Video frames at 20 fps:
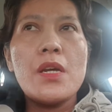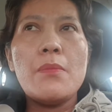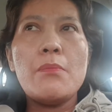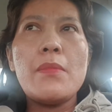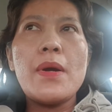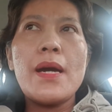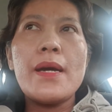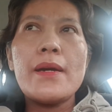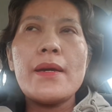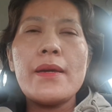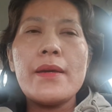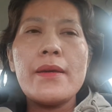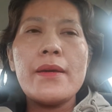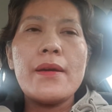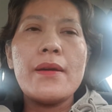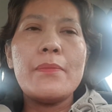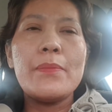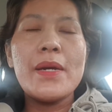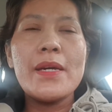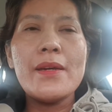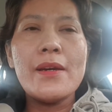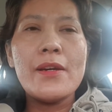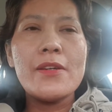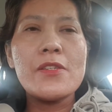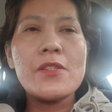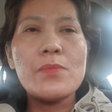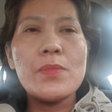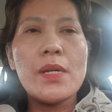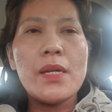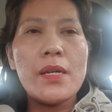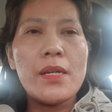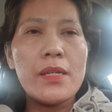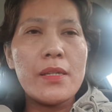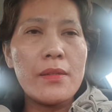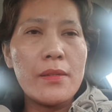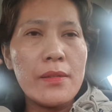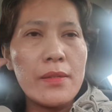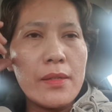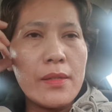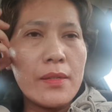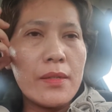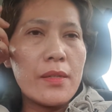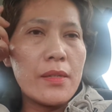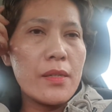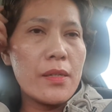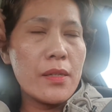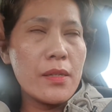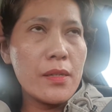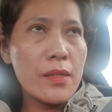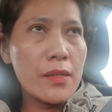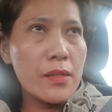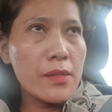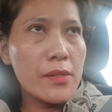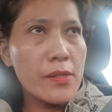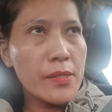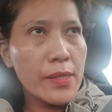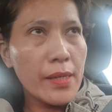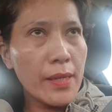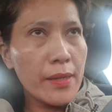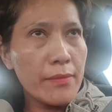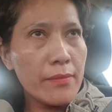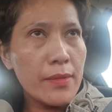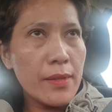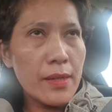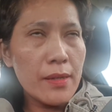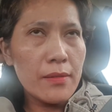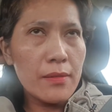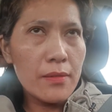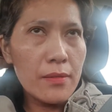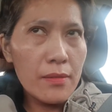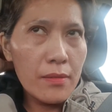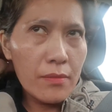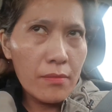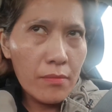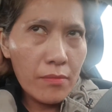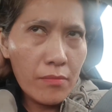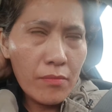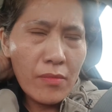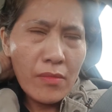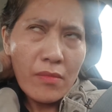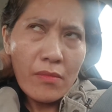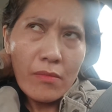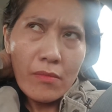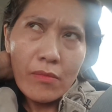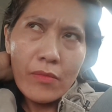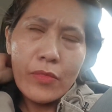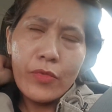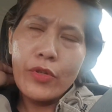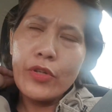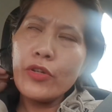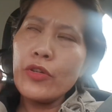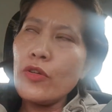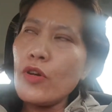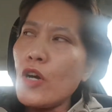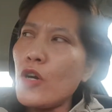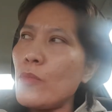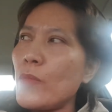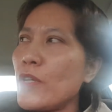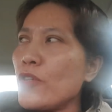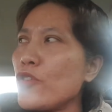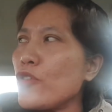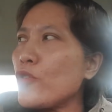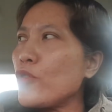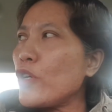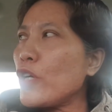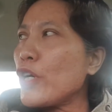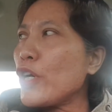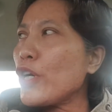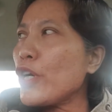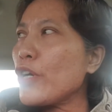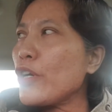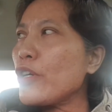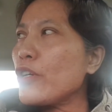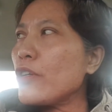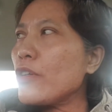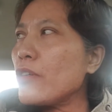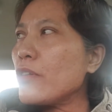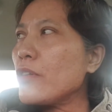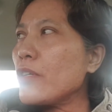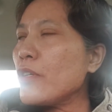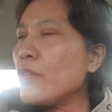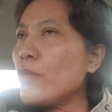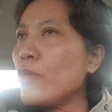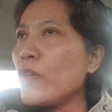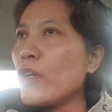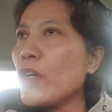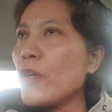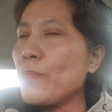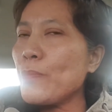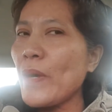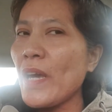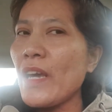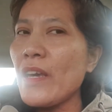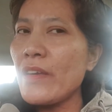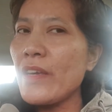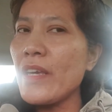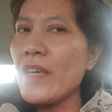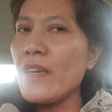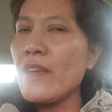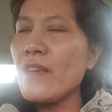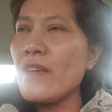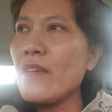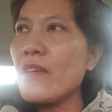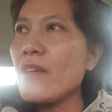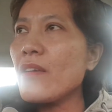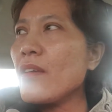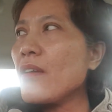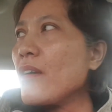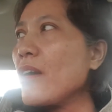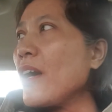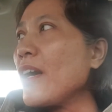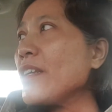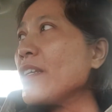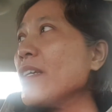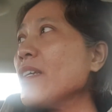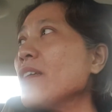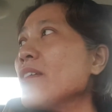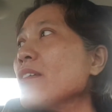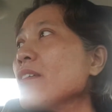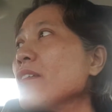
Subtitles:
My husband said that, do you know how much you are paying, honey?